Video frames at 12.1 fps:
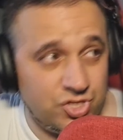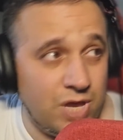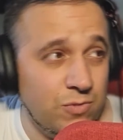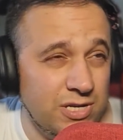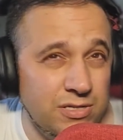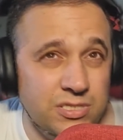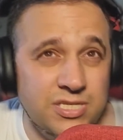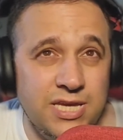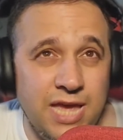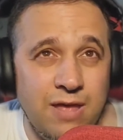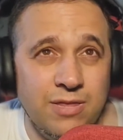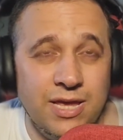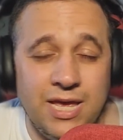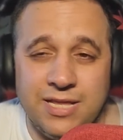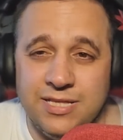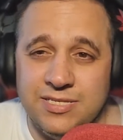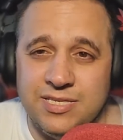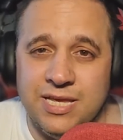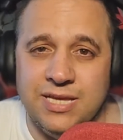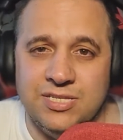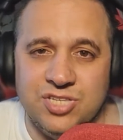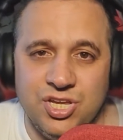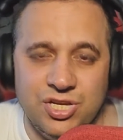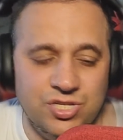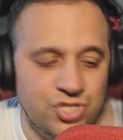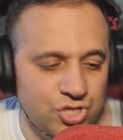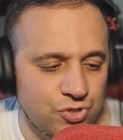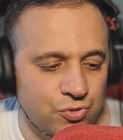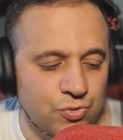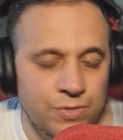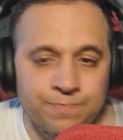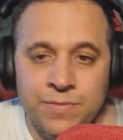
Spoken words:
So I wanted to see how the heck this thing is going to do.